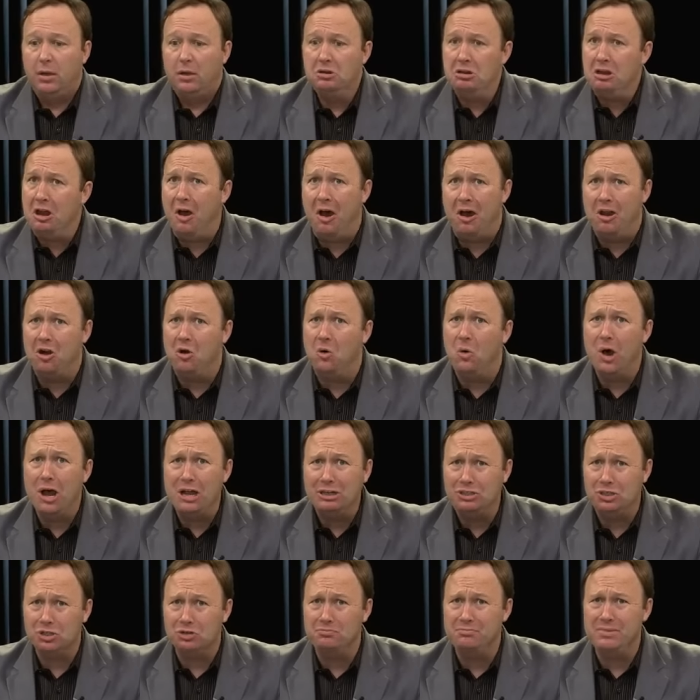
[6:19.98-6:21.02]
"No, I don't
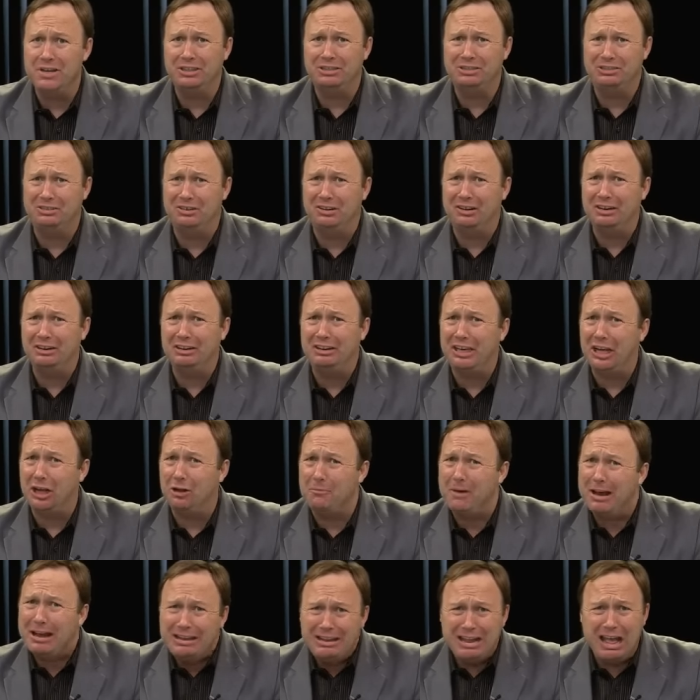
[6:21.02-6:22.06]
want to, mister. You
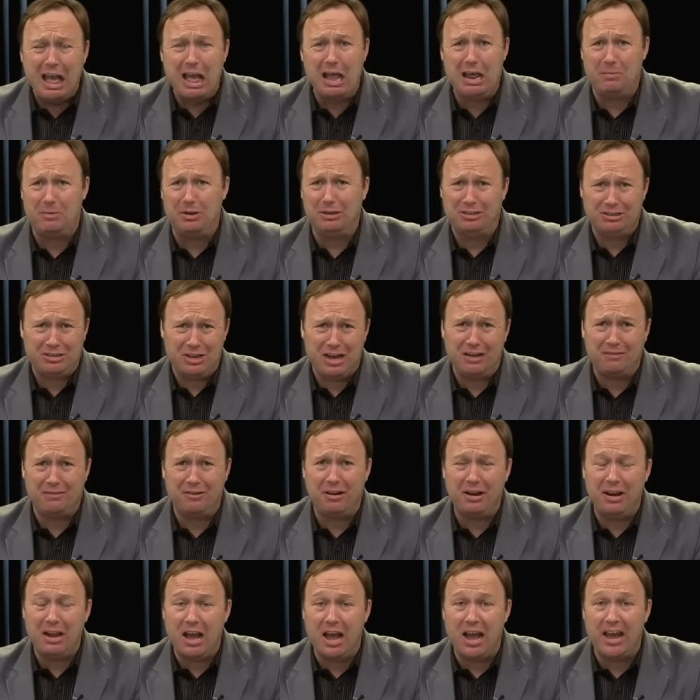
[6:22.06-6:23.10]
killed my daddy, but it's not
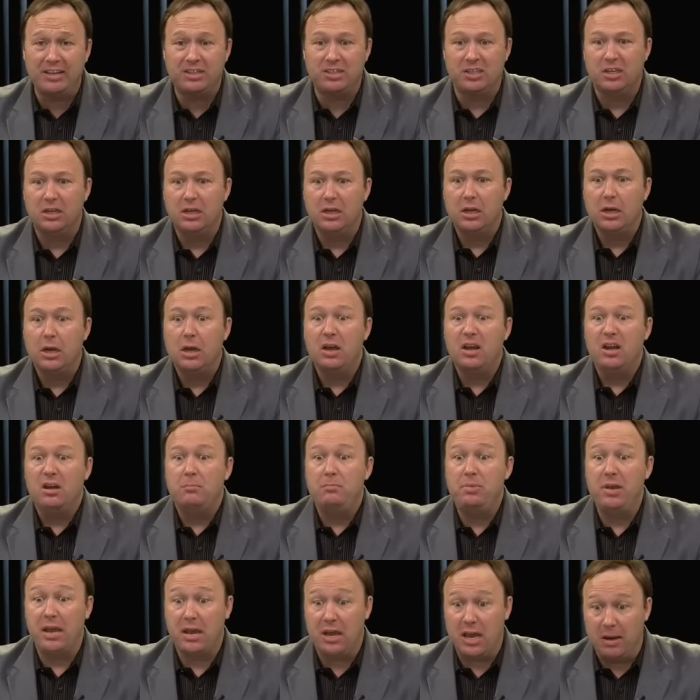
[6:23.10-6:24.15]
very nice."
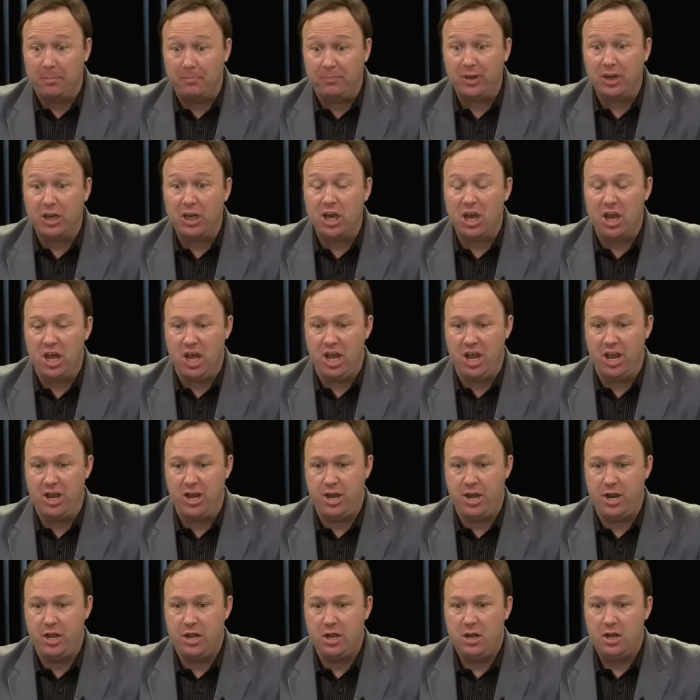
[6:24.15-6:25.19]
"Pick up the
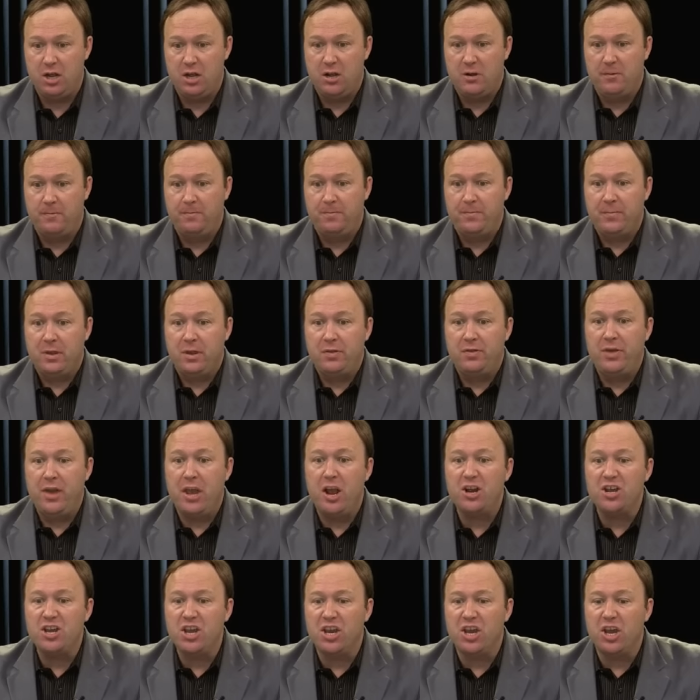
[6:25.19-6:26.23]
gun.
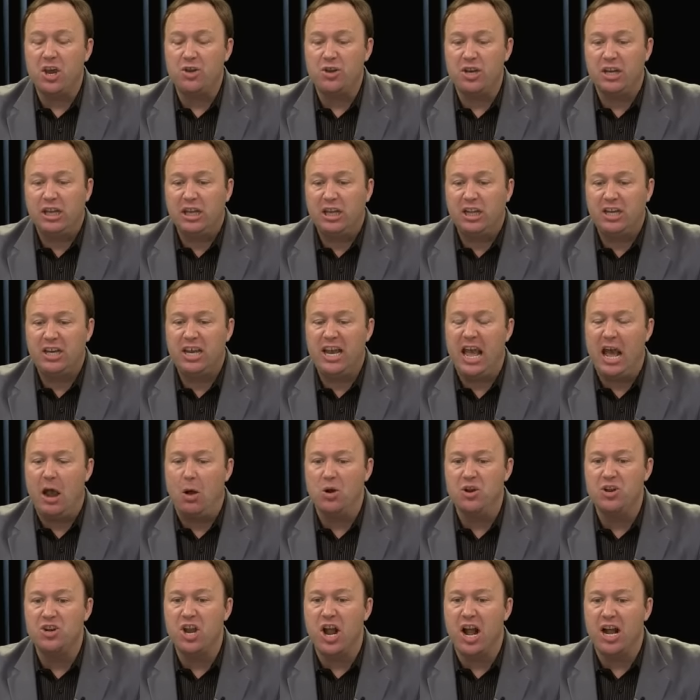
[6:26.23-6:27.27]
There you go, you little
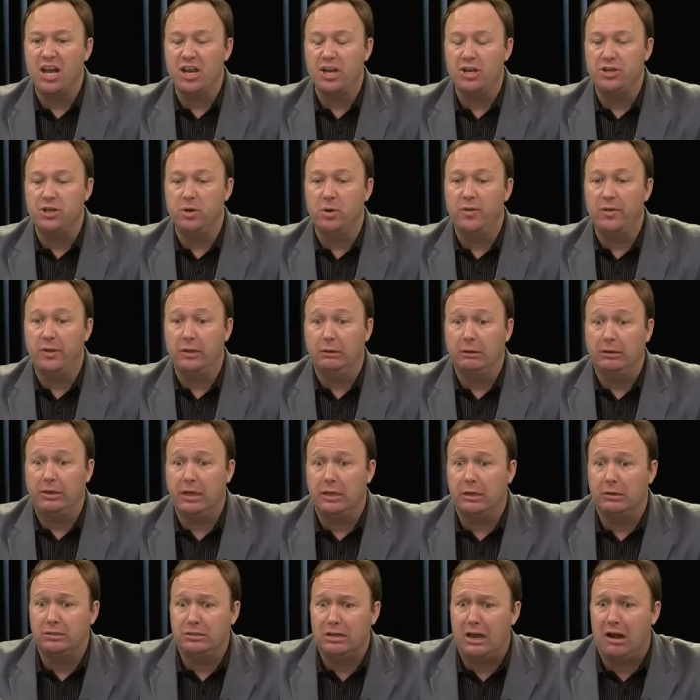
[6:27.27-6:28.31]
coward. You're not going to do it." And the little
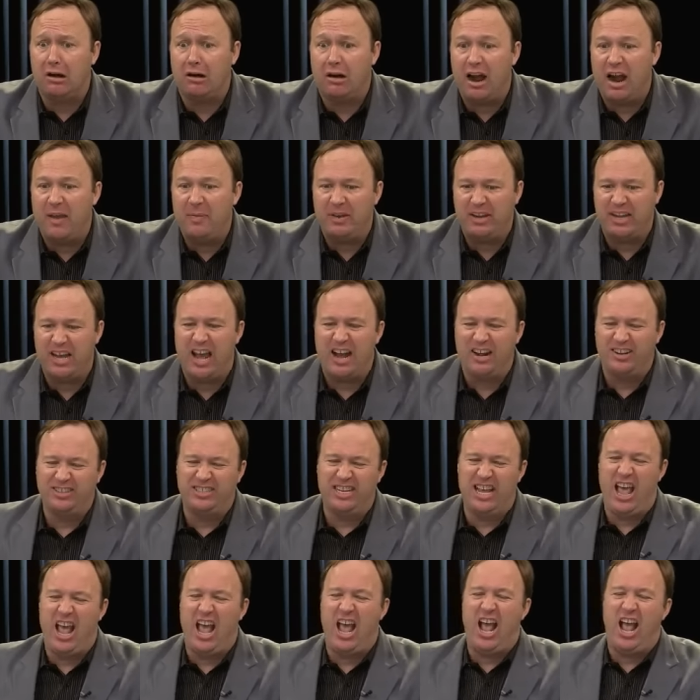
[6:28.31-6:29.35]
kid goes, "All right." And the guy
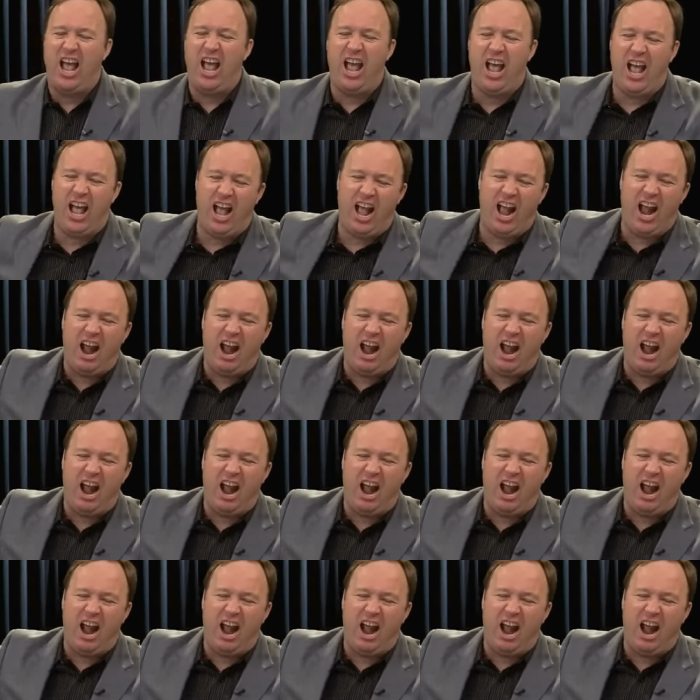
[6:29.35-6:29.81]
goes, "Ha, ha,